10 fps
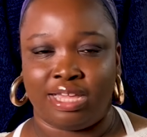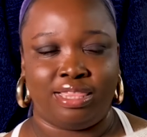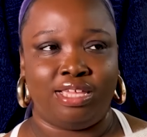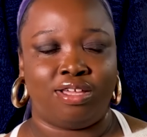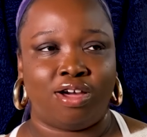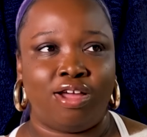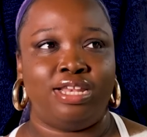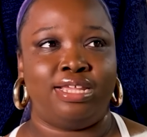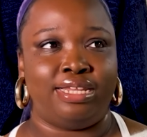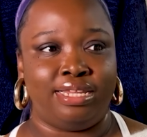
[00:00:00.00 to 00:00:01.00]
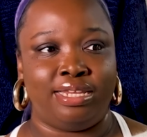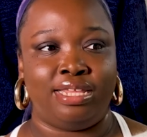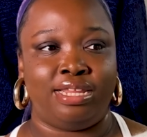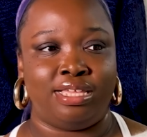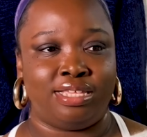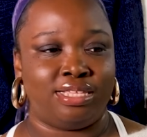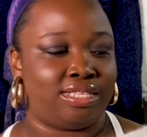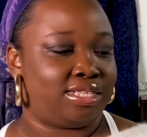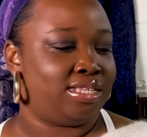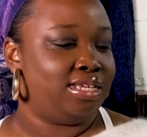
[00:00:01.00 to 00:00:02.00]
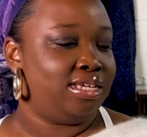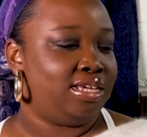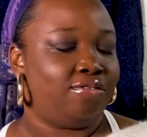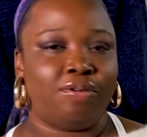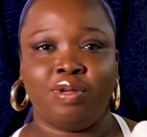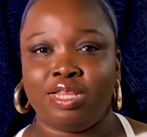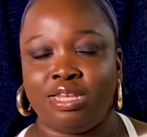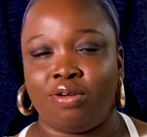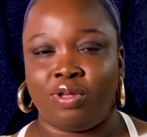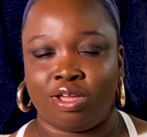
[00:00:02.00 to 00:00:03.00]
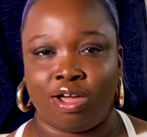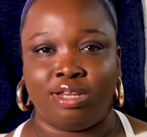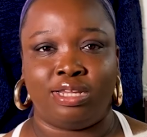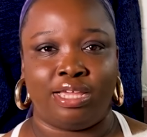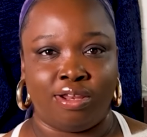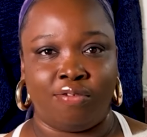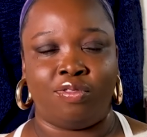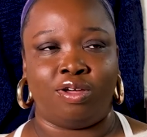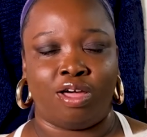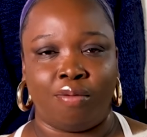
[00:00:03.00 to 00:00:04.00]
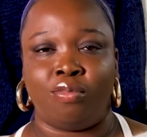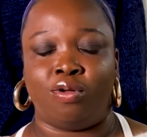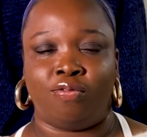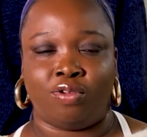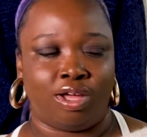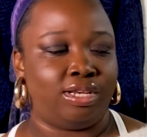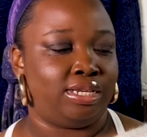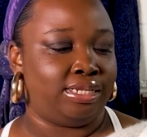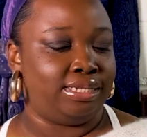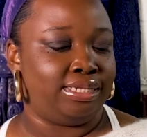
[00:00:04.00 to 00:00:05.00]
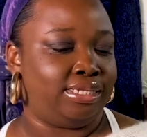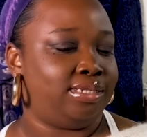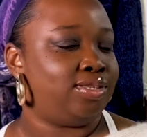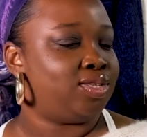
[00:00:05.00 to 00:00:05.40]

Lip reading: I think cotton and linen is, if I'm gonna knit with cotton, I love the combo of cotton and linen.